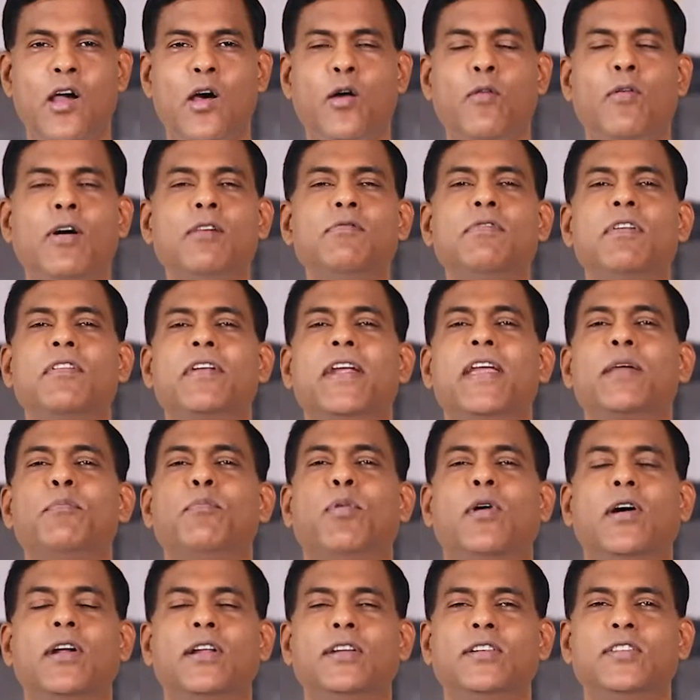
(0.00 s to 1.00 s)
One very
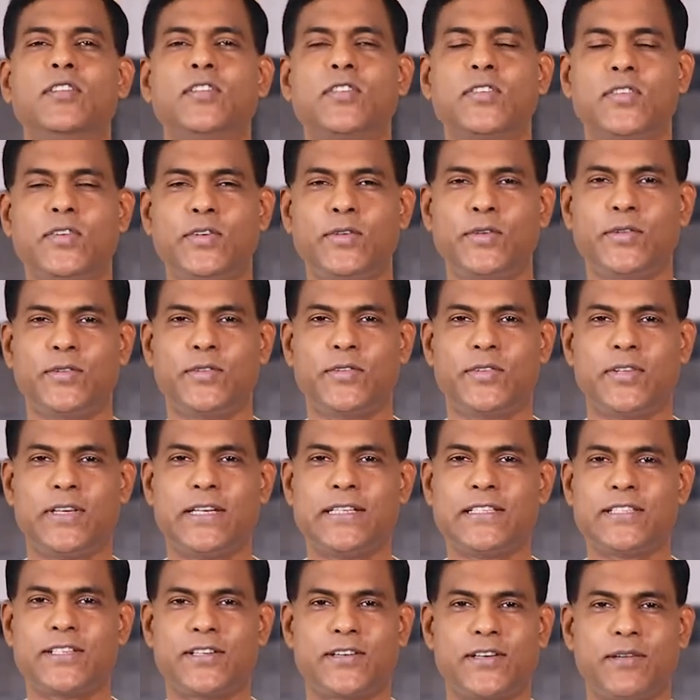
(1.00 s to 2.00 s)
important truth
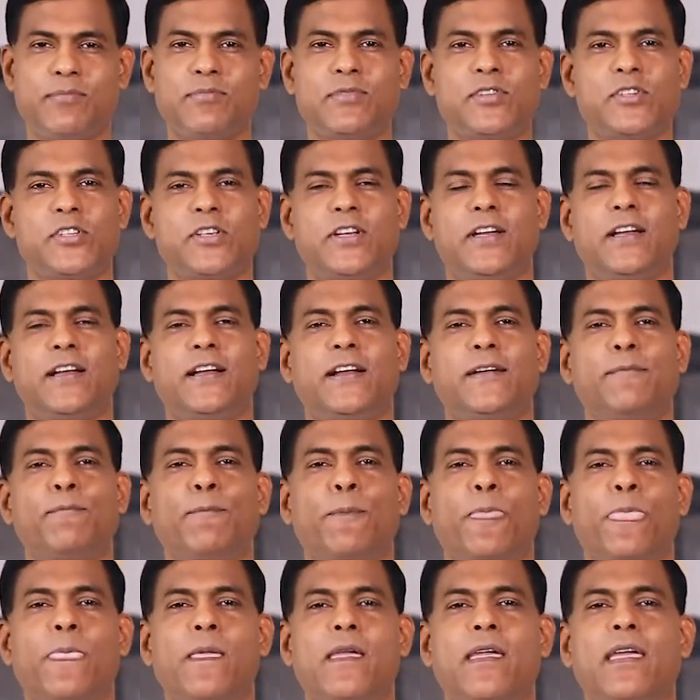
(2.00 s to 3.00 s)
in Scripture
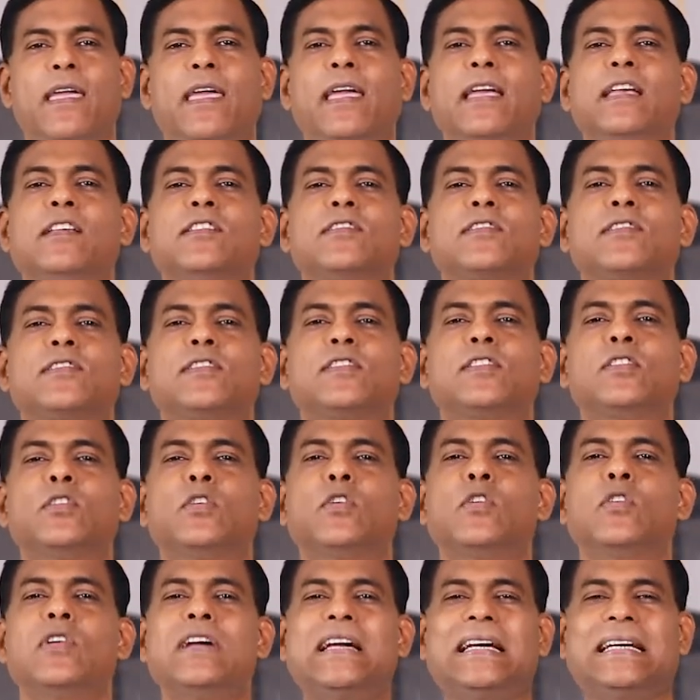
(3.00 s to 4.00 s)
is
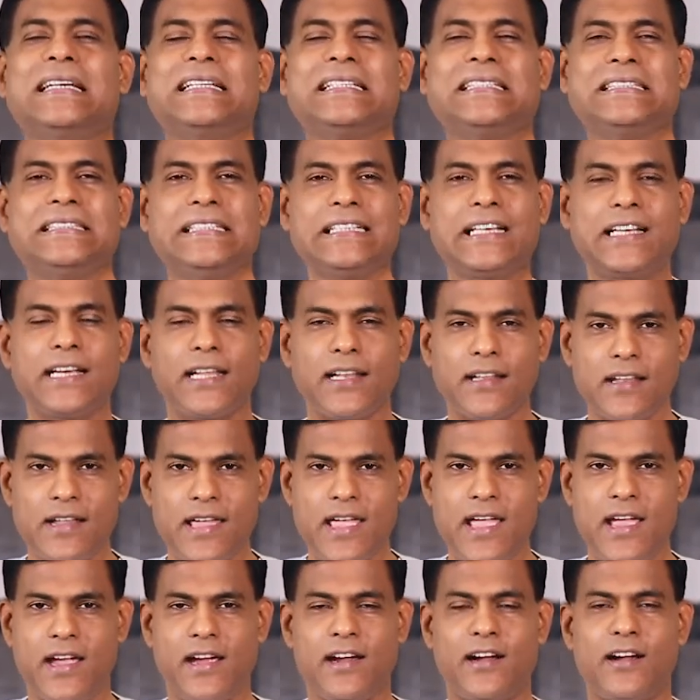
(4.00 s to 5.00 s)
to
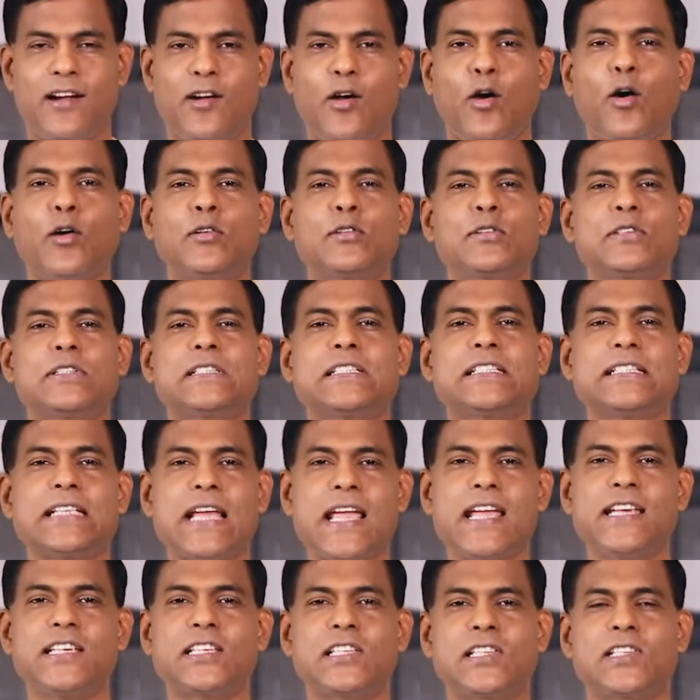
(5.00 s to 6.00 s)
declare or to
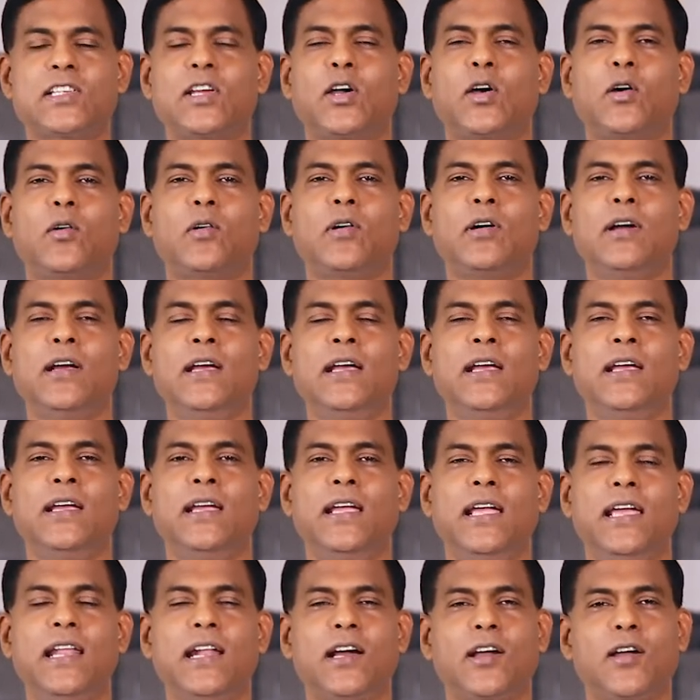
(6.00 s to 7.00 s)
say so
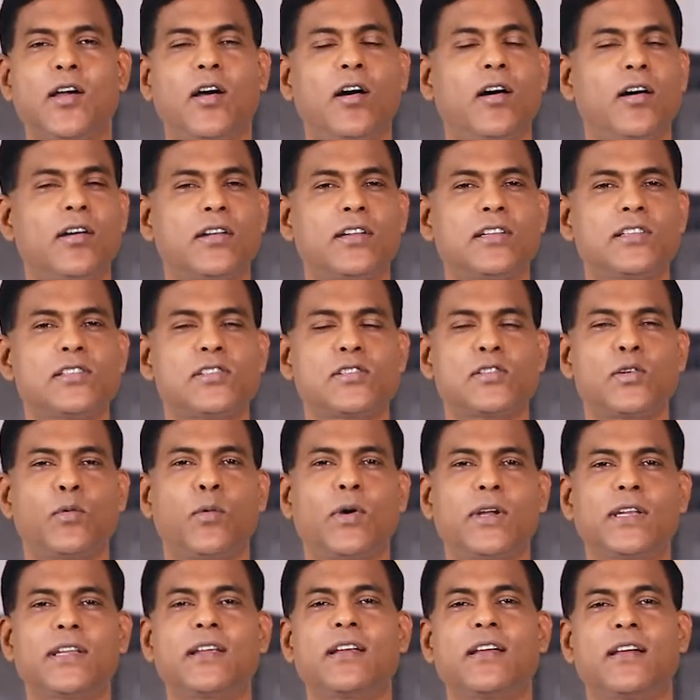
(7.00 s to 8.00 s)
in accordance to
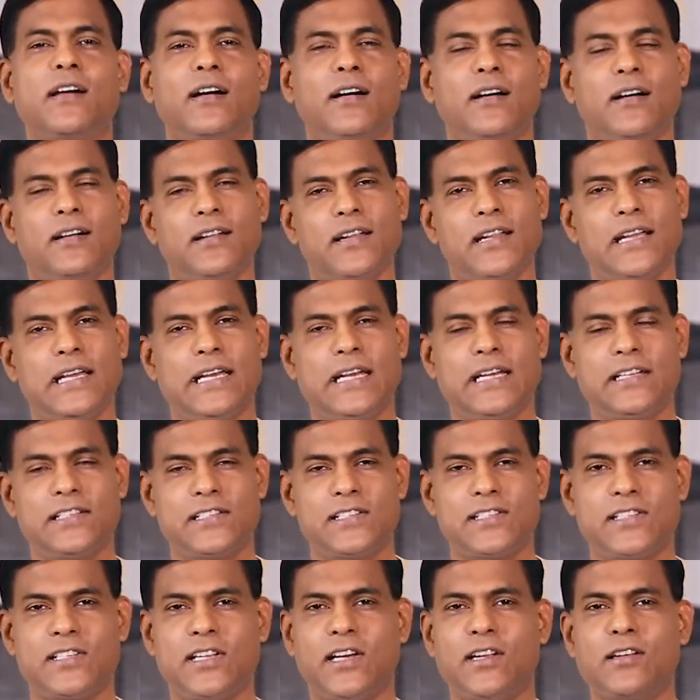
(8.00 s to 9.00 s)
what God
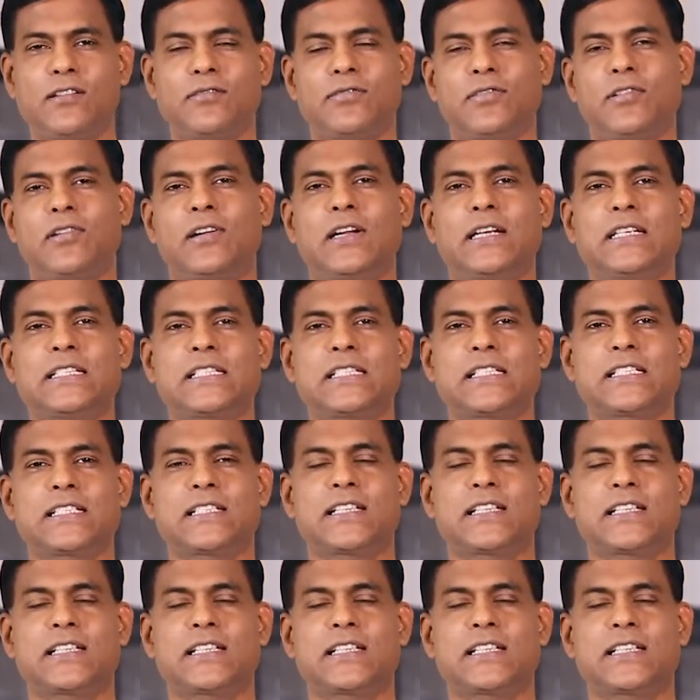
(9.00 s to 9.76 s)
has done for us.